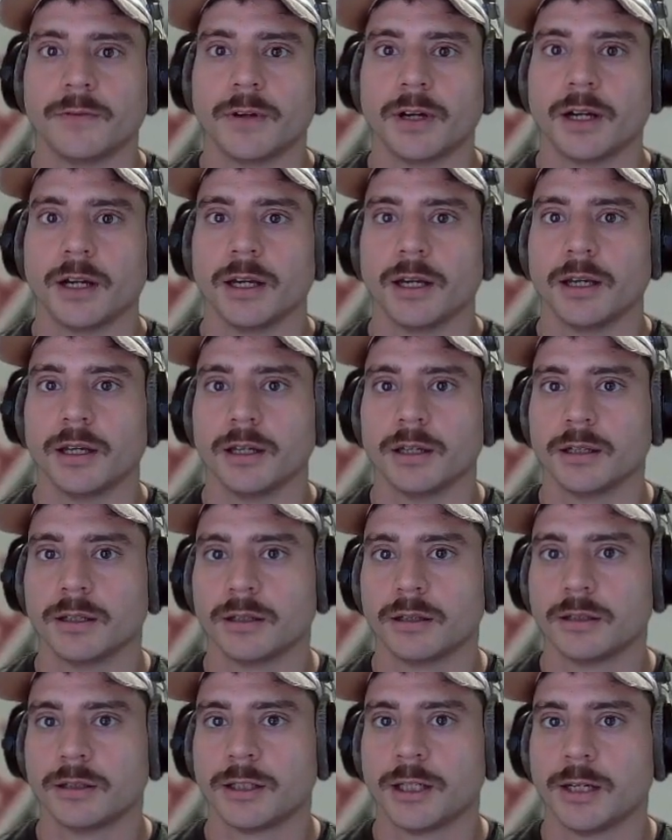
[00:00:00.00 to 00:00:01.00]
if I
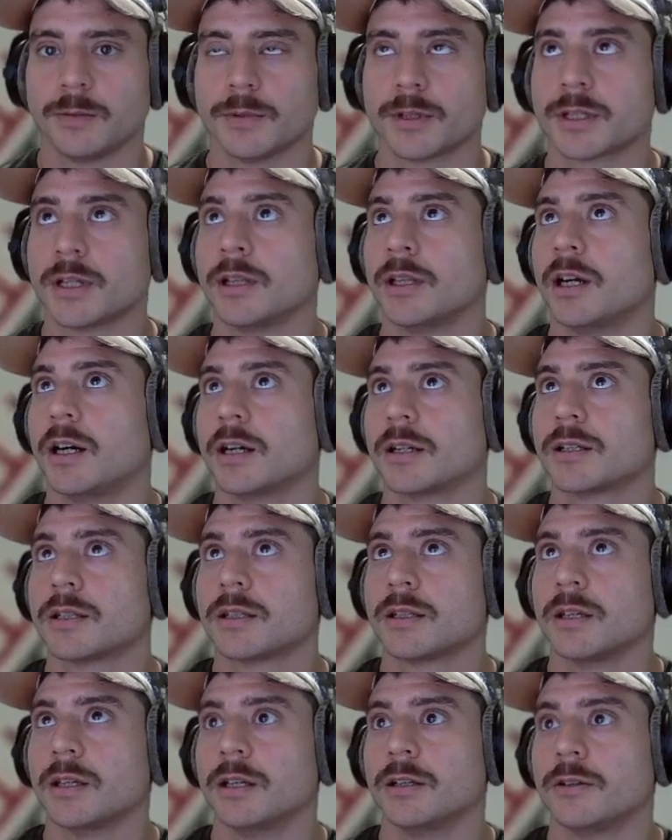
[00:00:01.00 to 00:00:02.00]
keep this
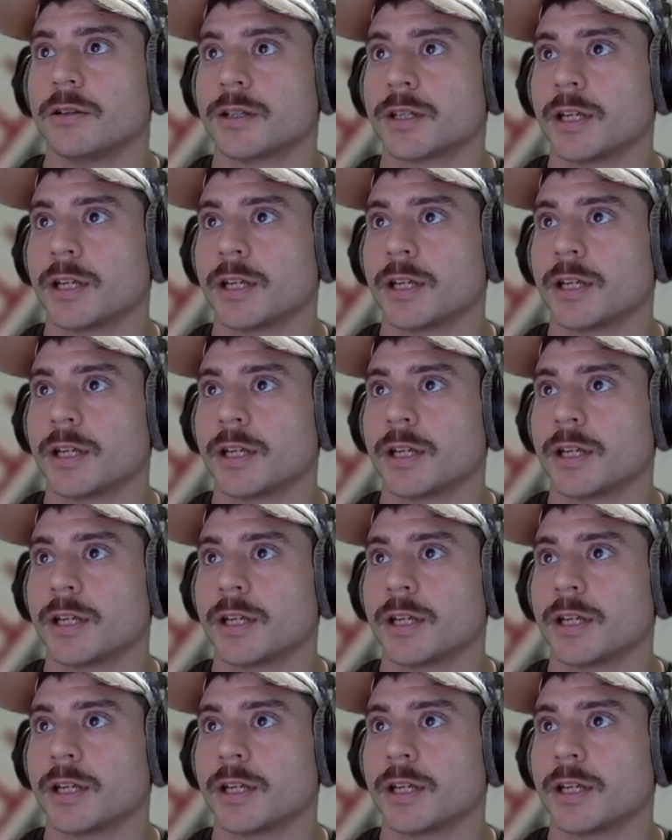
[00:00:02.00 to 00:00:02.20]
unlocked and do